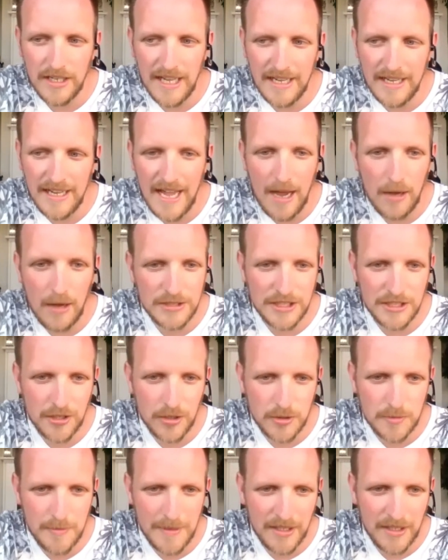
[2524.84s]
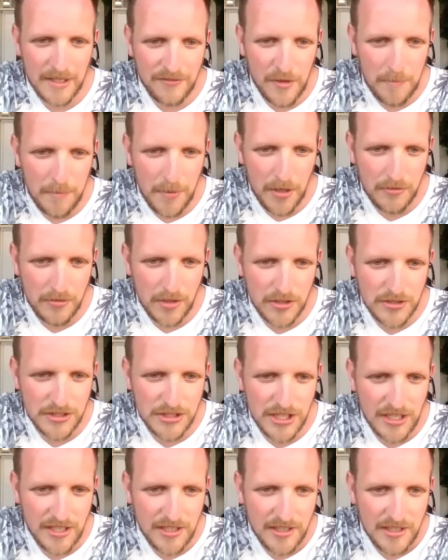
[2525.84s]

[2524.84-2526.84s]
and out into those American football runs.